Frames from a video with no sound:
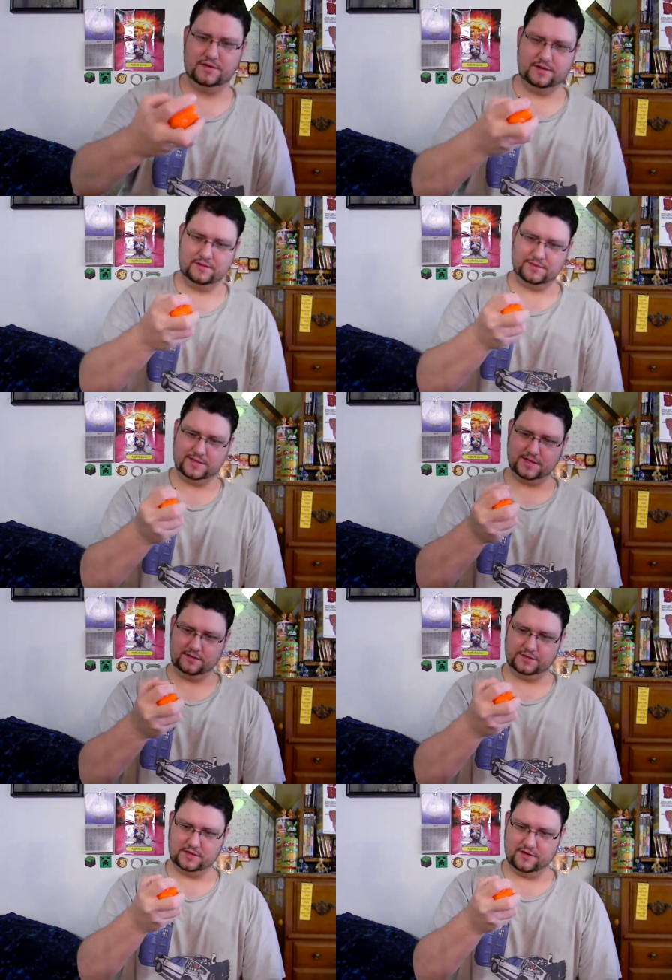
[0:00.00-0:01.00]
Oh, mine's got a
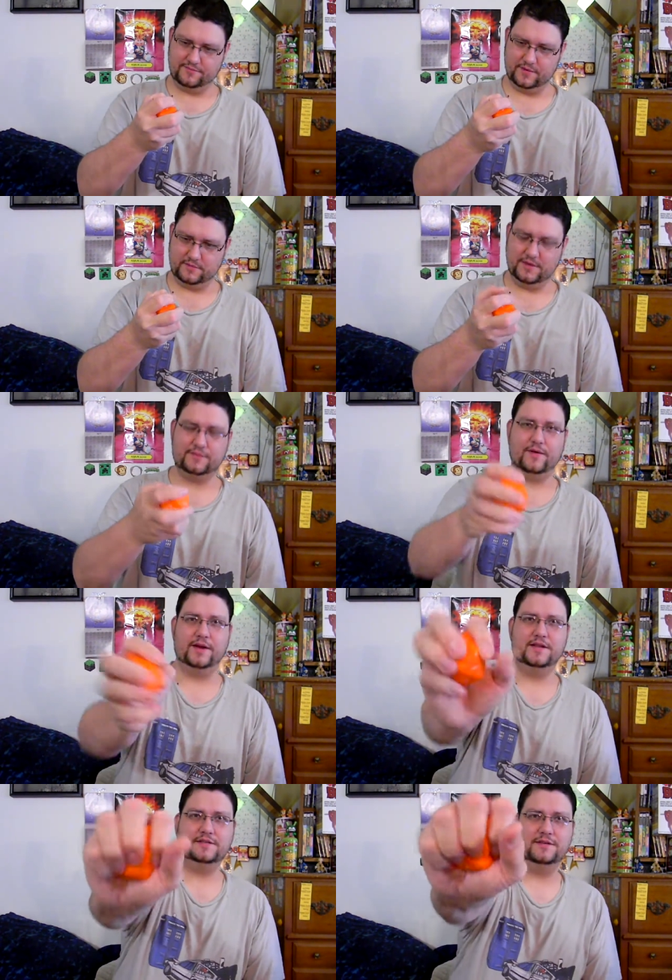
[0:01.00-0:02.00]
little scuff mark. but That's
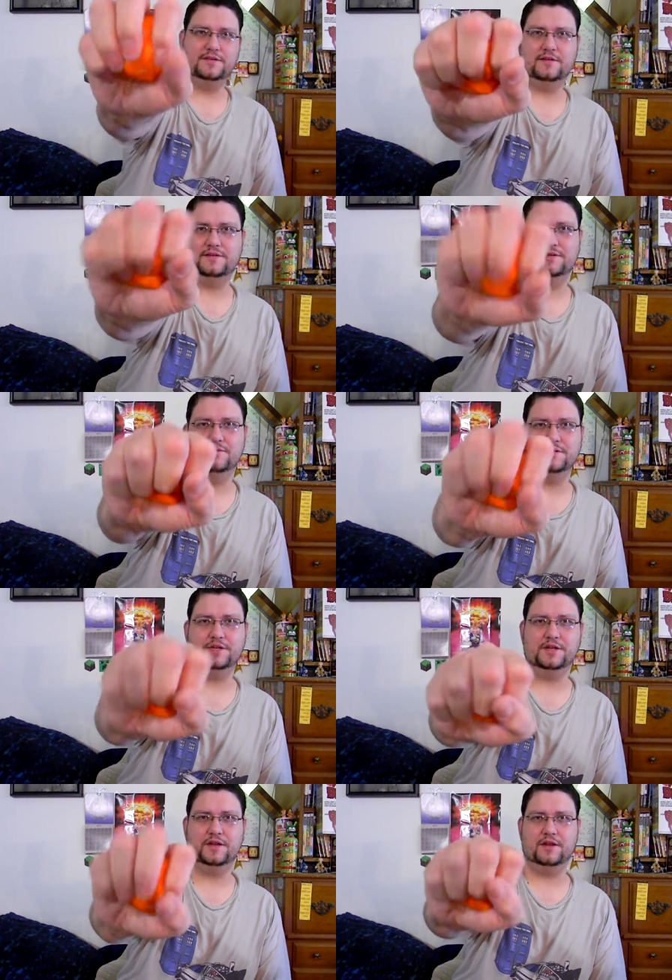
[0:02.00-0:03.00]
fine. It's still it's a
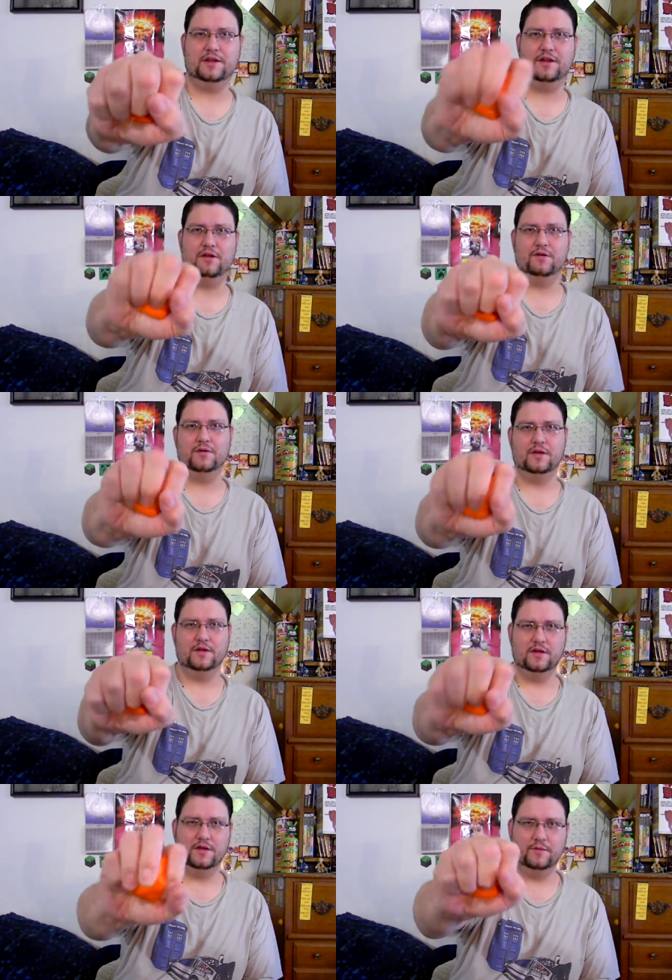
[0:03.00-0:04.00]
squishy, you know,
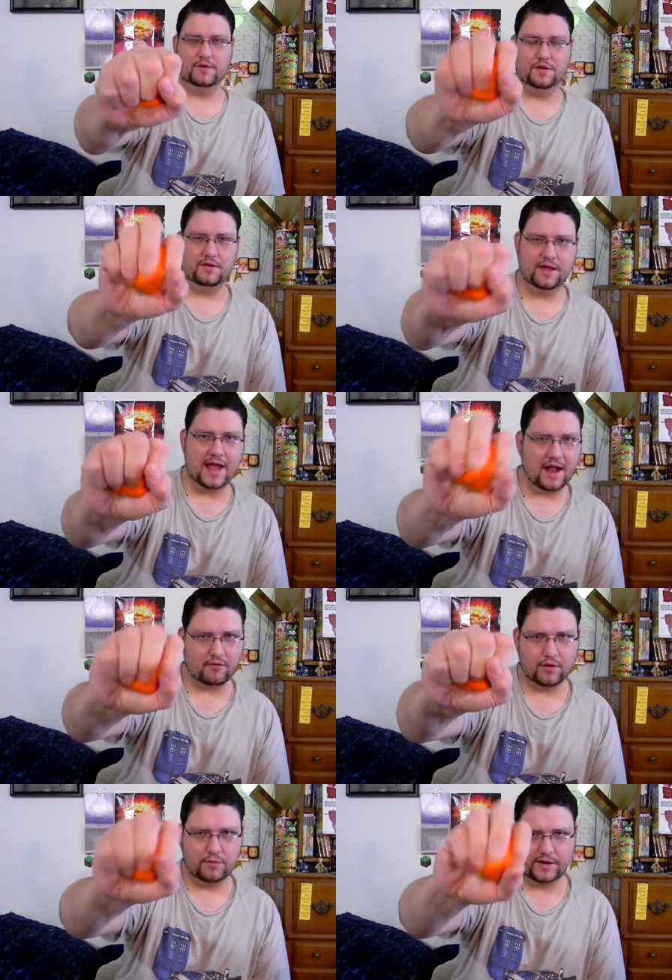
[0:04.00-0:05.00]
when you get
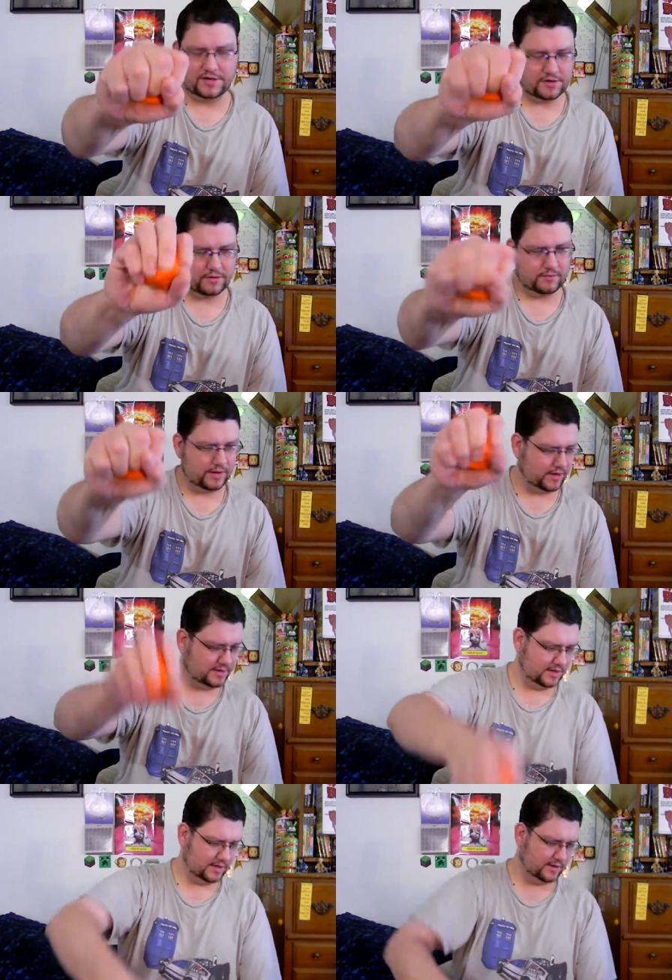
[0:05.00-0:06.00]
aggroed at your uh,
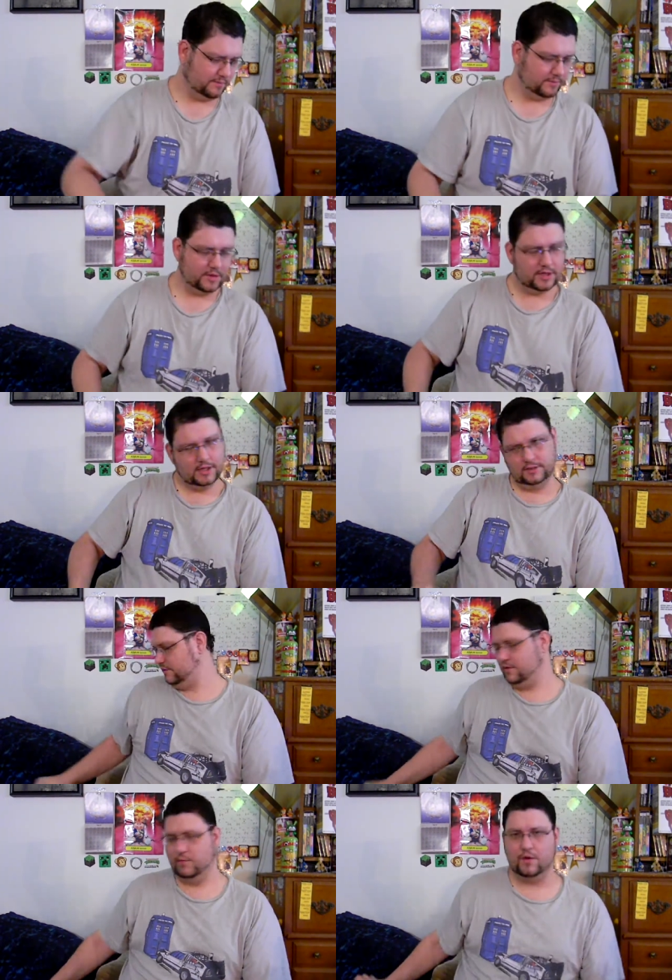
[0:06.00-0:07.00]
DM.
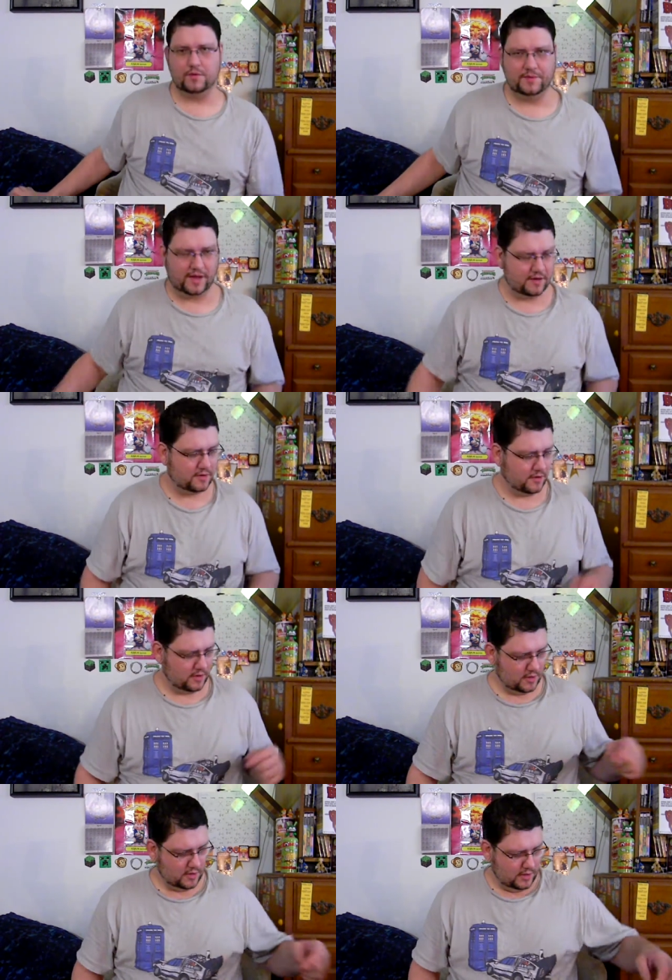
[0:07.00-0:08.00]
You're welcome, Dan.
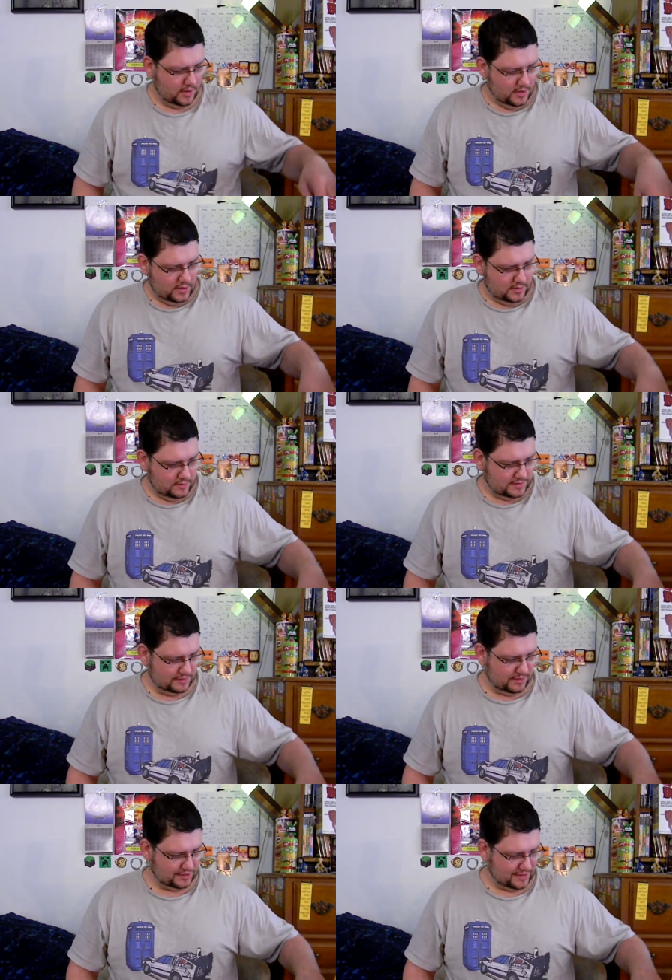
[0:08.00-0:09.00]
Let's see
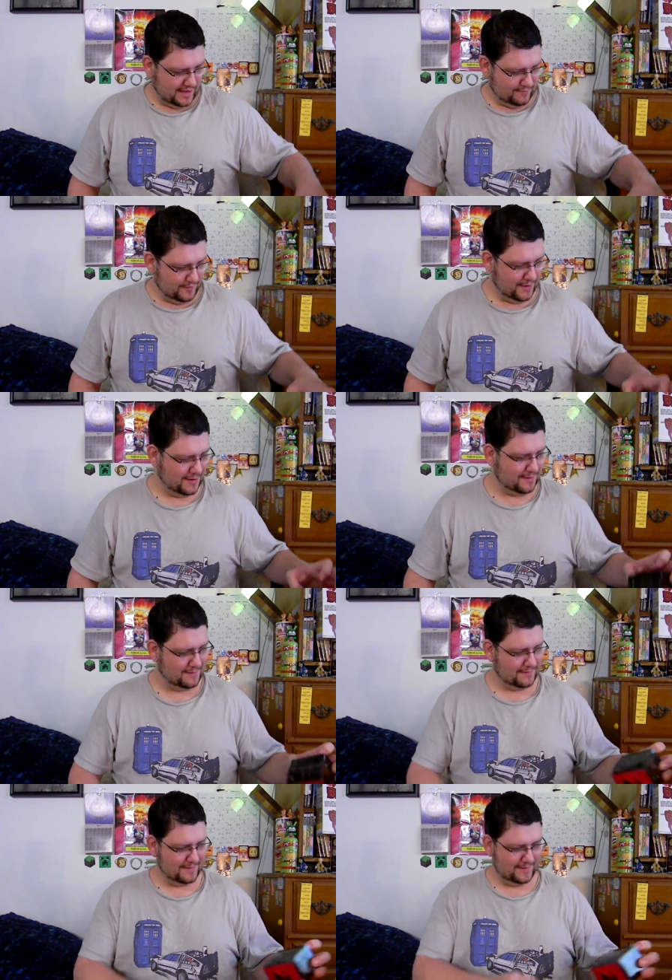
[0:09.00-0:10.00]
what else I have here.